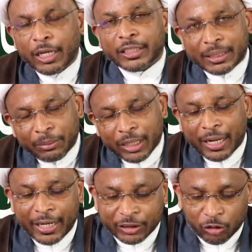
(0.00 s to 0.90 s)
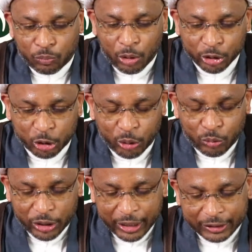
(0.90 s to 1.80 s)
Some of the lines of poetry were
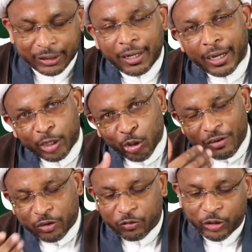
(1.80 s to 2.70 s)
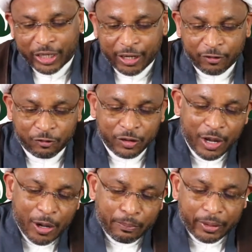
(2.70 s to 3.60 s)
this, and you'll have to forgive
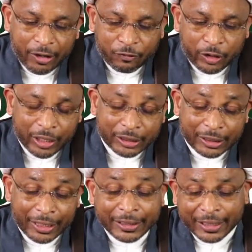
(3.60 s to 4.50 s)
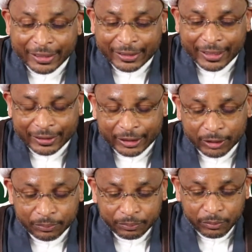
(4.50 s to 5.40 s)
my Farsi. He says this,
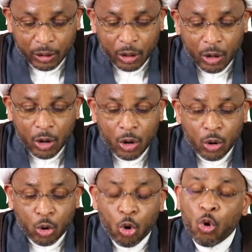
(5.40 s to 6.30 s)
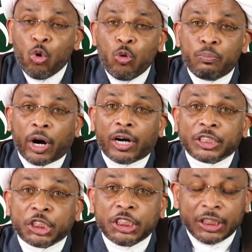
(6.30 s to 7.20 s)
Ku
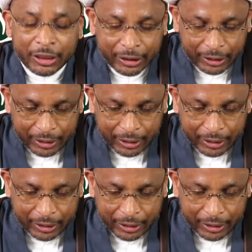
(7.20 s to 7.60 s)
bashi,